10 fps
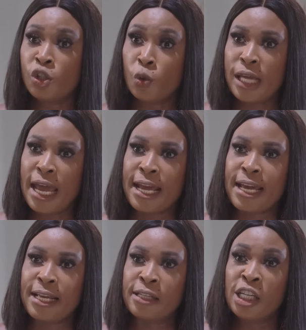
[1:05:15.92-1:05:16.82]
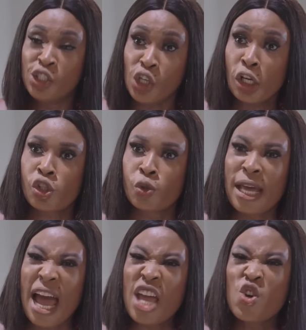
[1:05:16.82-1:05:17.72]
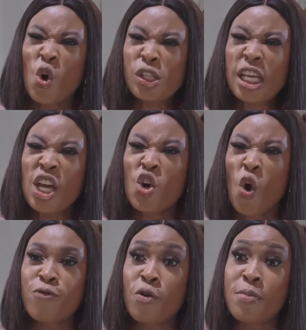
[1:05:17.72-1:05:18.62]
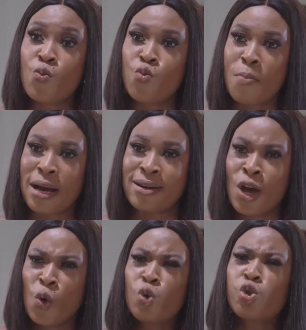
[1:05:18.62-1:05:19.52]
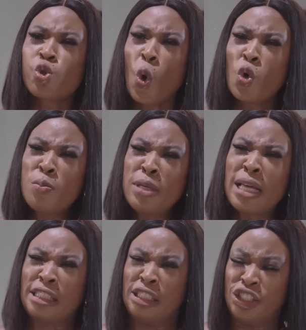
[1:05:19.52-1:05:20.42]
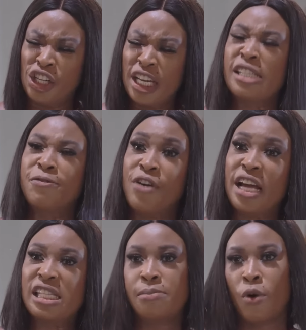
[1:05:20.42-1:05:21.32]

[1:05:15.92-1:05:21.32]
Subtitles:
Today again, just today I got a call from a woman who told me that she is Frank's